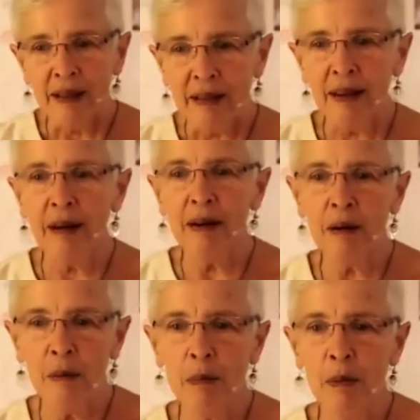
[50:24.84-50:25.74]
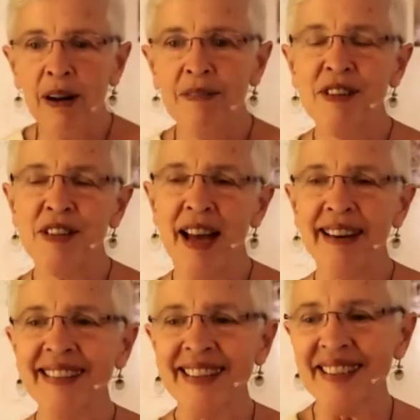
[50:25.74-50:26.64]
The book of
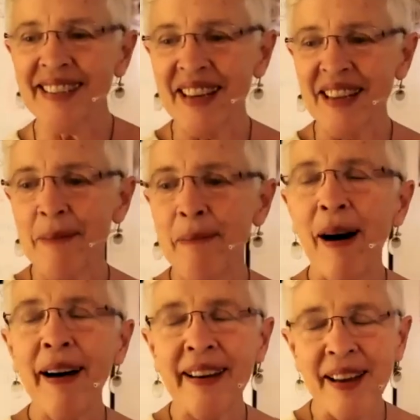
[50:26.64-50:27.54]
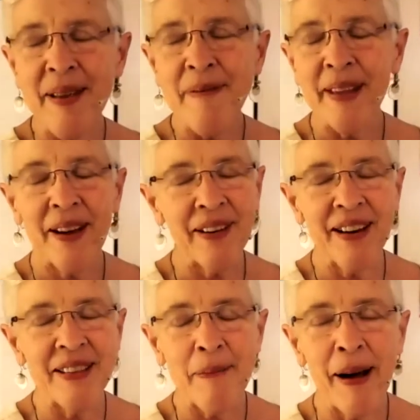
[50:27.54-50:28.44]
Genesis in the body, or
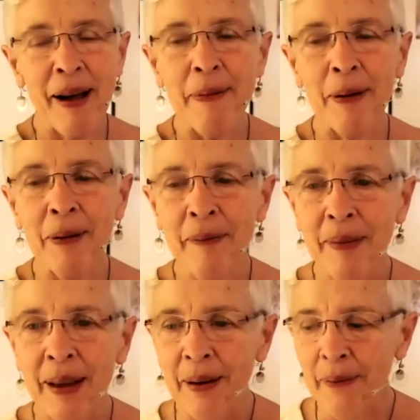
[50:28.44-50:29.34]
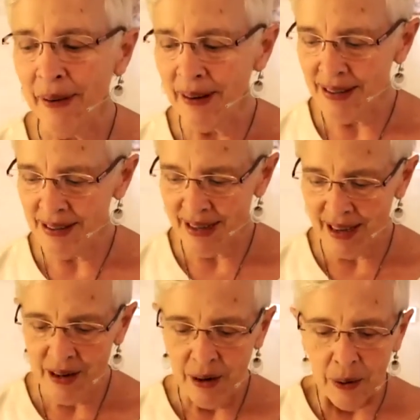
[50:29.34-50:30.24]
in the Bible, where it is said